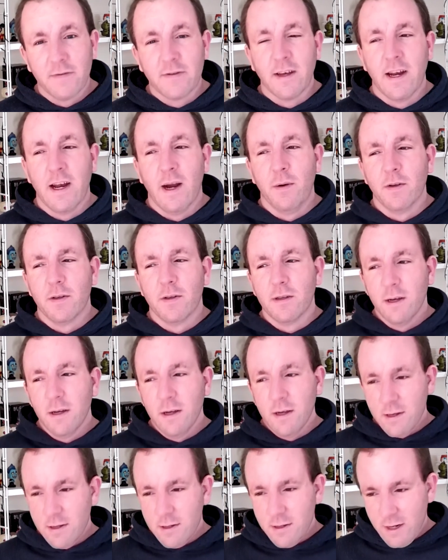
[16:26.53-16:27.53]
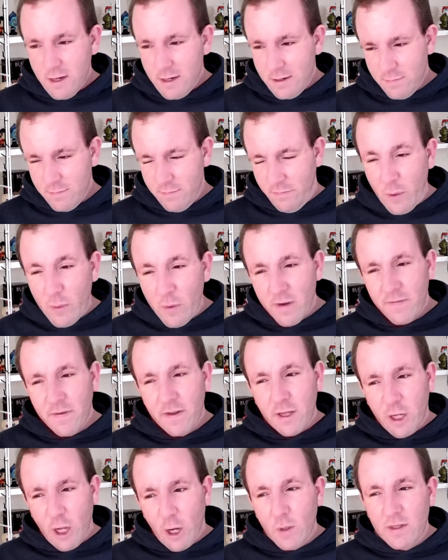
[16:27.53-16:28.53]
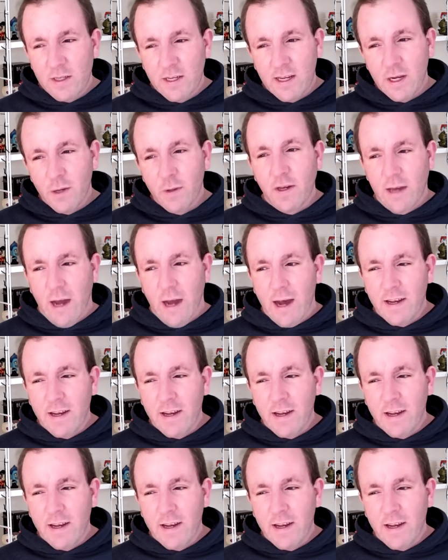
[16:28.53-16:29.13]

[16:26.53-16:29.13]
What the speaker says: and I was rooting for the ghost to kill the dad.